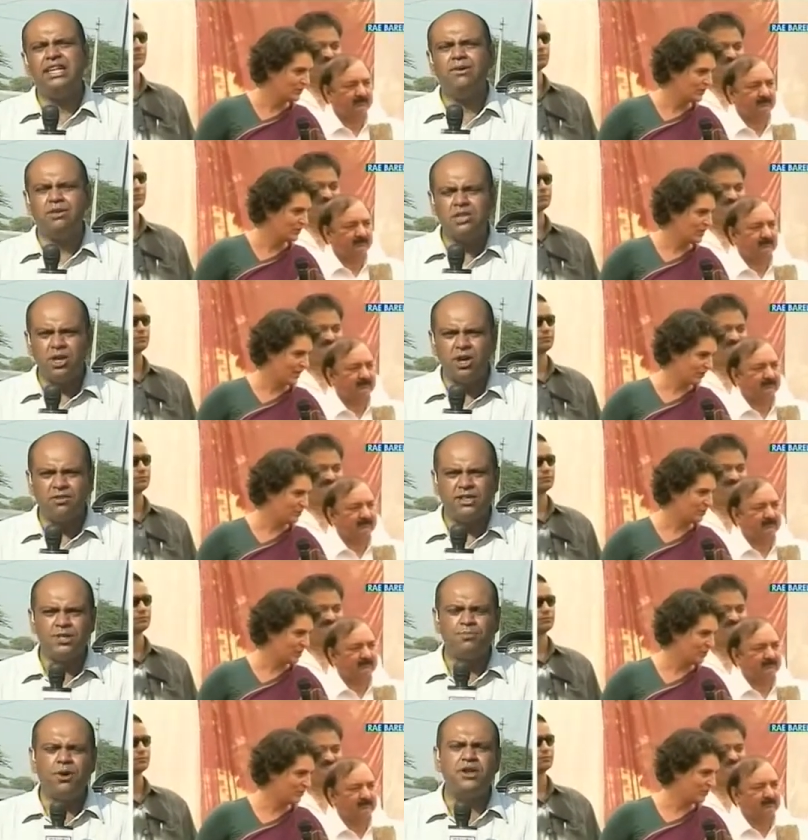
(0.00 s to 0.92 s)
Speaker 1: there was a lot of
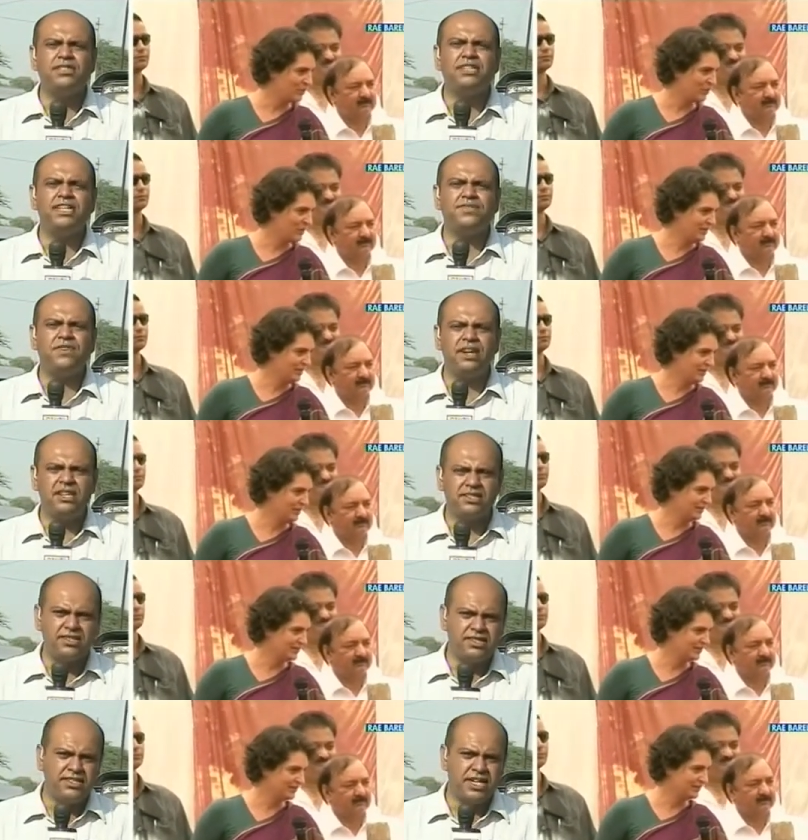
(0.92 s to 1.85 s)
response as far
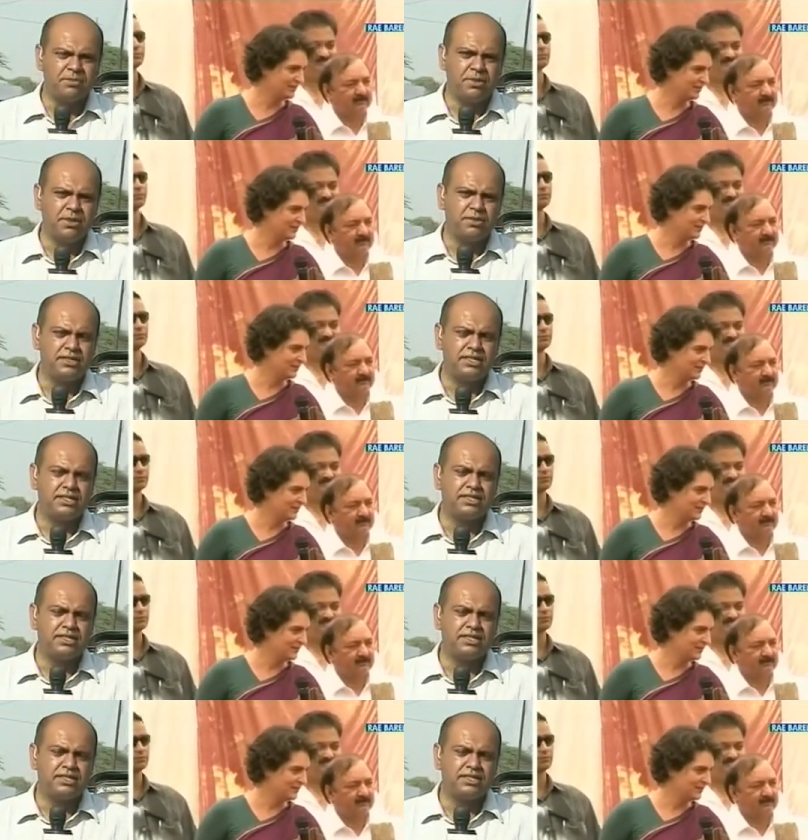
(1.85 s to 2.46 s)
as this statement was